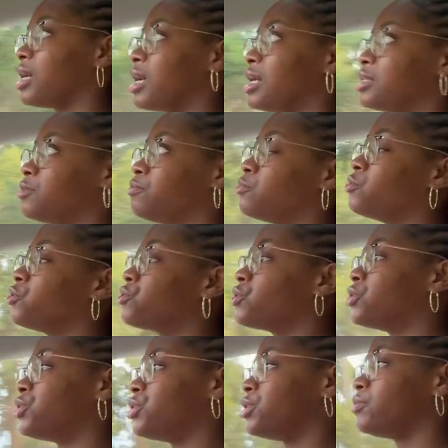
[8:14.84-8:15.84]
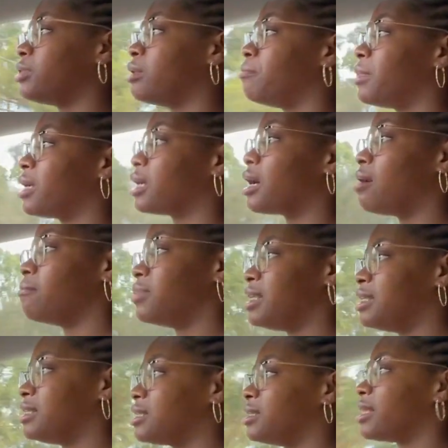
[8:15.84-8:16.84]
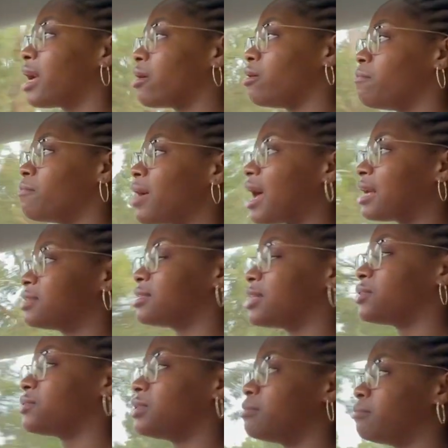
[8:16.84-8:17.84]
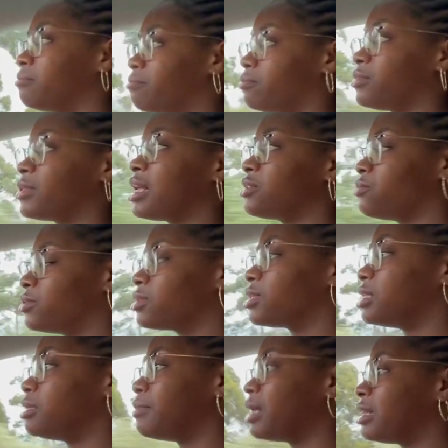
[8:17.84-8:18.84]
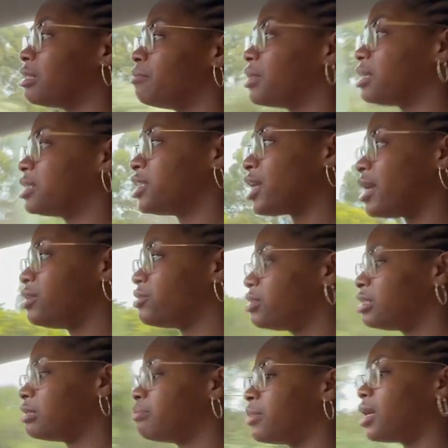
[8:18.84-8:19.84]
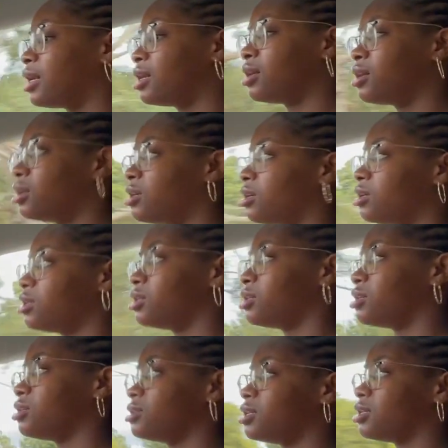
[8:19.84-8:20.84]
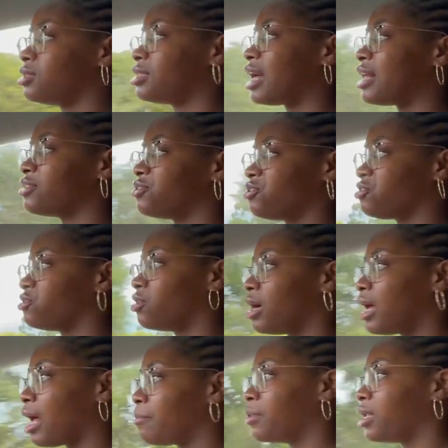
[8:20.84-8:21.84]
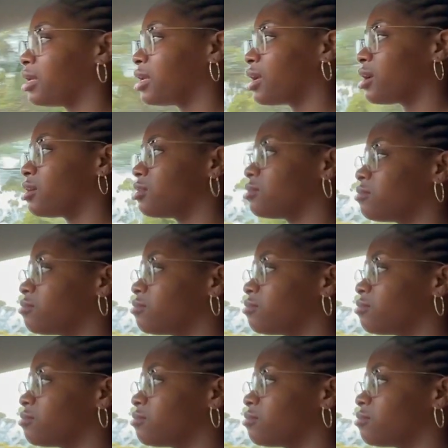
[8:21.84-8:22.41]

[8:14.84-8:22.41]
it's more so to do with the big companies and their impacts. That's what's going to make the big changes, but that's just not happening yet.